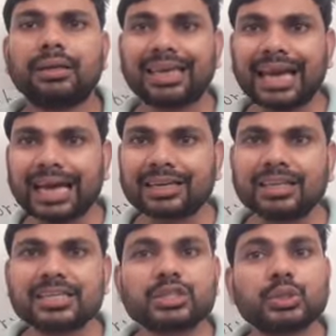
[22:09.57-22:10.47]

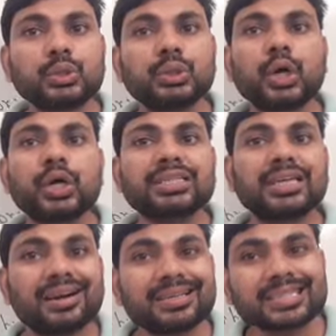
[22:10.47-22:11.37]
catalysts do not
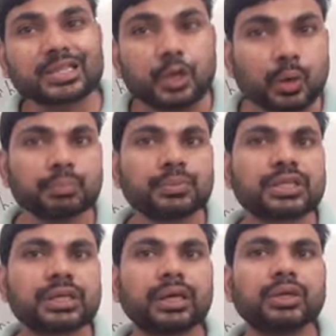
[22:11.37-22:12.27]

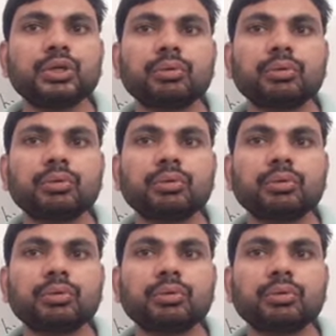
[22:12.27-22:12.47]
consumed